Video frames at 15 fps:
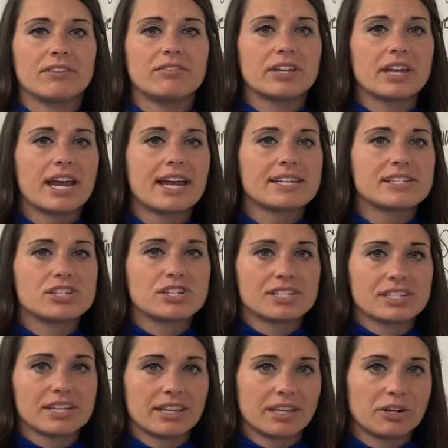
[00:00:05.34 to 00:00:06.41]
you guys just
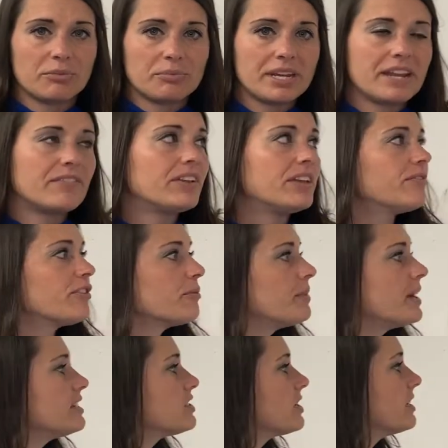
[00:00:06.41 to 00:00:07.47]
a little bit of
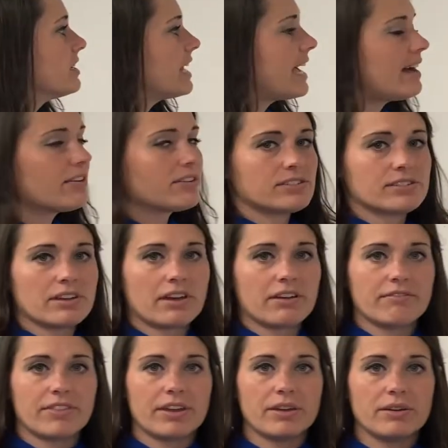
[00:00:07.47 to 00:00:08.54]
information and how to
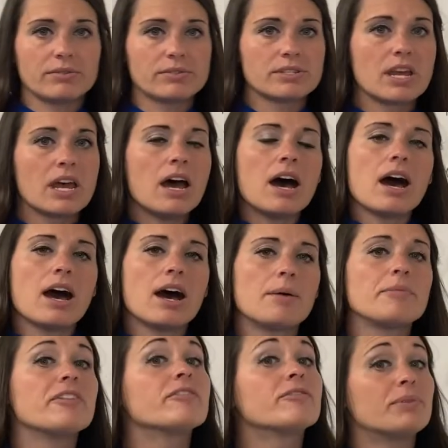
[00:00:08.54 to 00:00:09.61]
solve those.
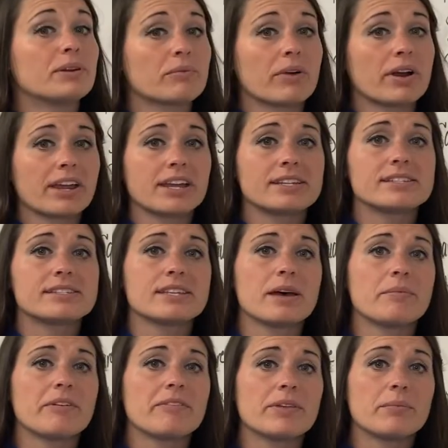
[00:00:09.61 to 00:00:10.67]
You've been working
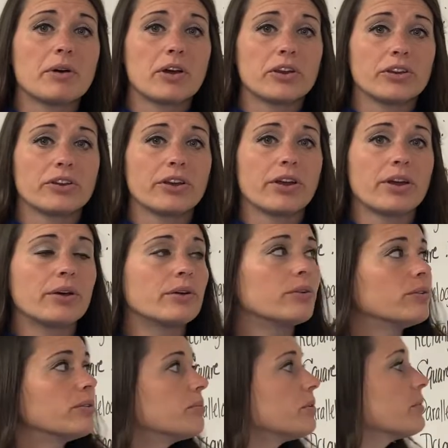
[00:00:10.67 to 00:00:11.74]
some of them on your
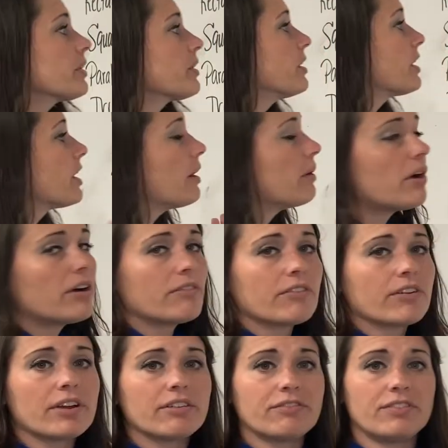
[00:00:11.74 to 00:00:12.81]
own, but we're going to go
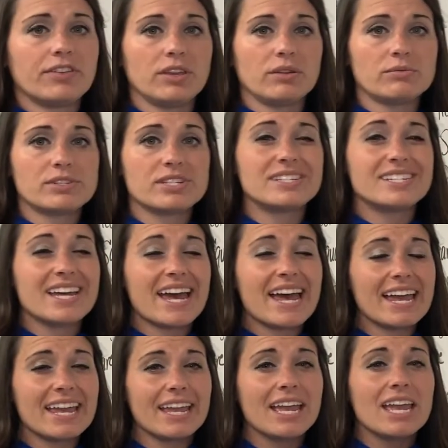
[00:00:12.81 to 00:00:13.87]
over a few
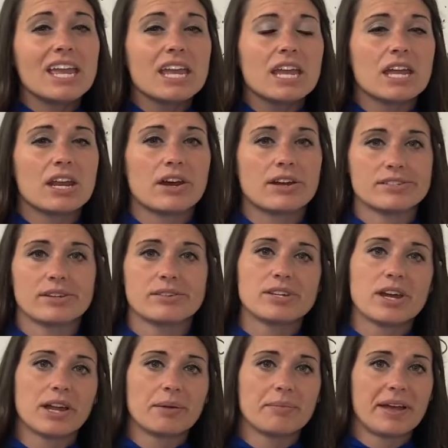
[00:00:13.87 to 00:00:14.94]
today and also
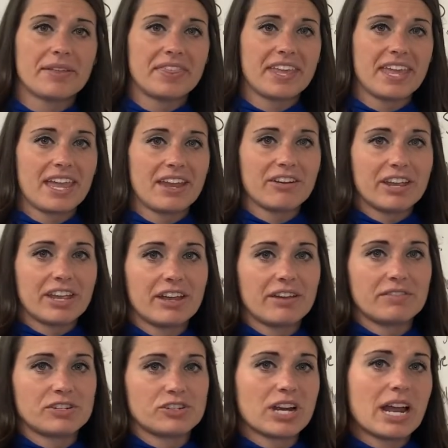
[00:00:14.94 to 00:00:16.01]
talk about the area of
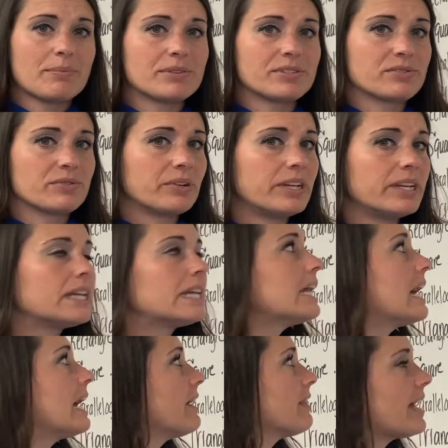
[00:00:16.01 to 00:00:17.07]
a trapezoid and
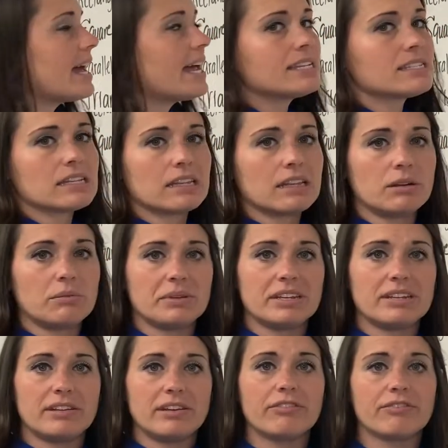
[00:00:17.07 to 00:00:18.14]
how that is a little
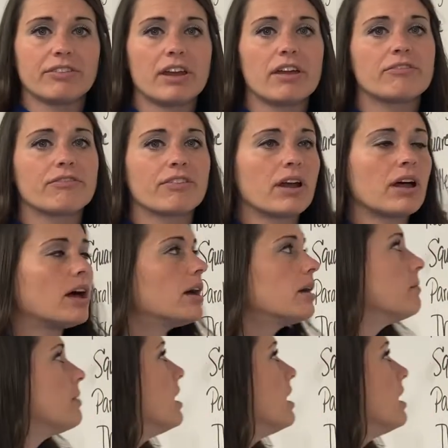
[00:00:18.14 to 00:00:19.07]
bit different from